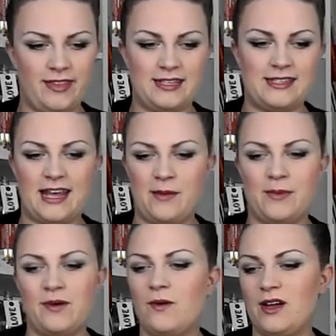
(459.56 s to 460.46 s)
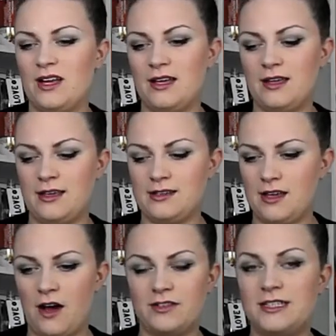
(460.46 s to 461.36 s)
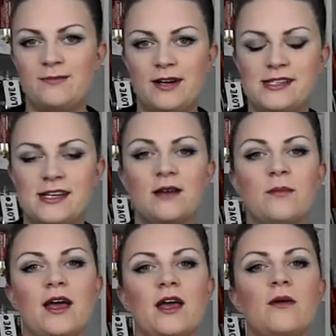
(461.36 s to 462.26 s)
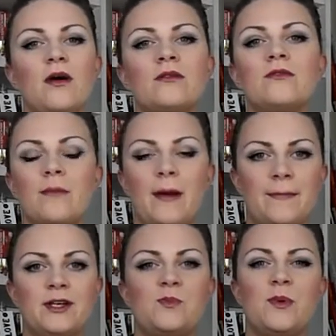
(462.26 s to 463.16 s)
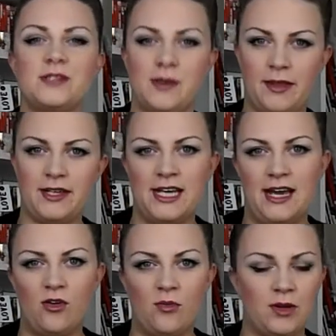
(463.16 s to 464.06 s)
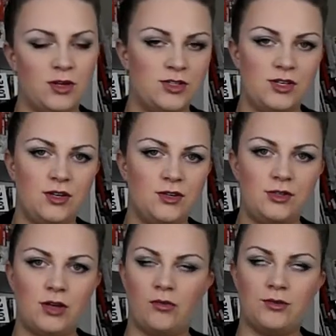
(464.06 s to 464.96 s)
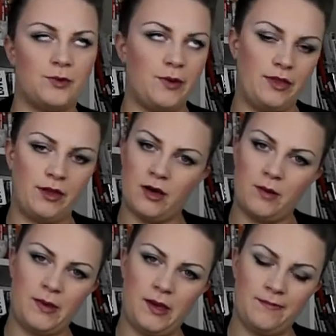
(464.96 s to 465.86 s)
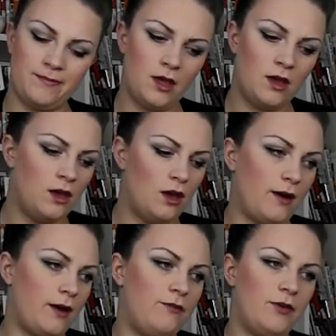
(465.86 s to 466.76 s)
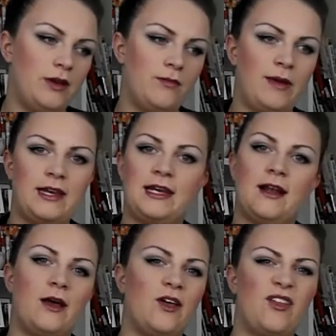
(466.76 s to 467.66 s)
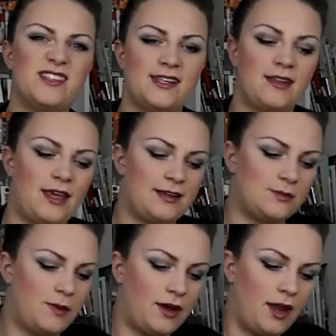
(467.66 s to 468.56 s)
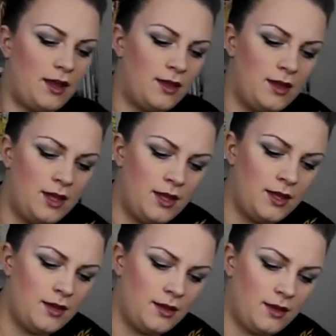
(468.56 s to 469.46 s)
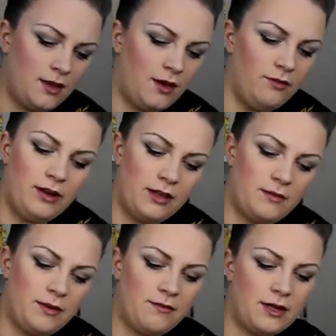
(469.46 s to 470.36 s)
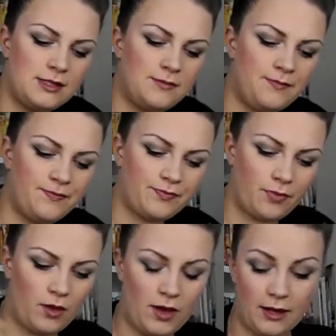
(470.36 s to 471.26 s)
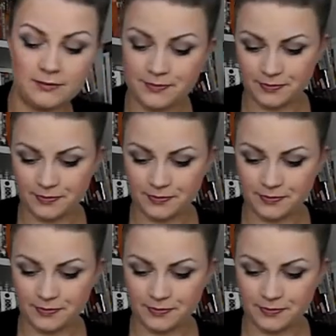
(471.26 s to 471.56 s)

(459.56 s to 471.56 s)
This table is covered in resin, but remember to put something down, because don't do it on the carpet. I've ruined many clothes and things by covering them in resin. Okay,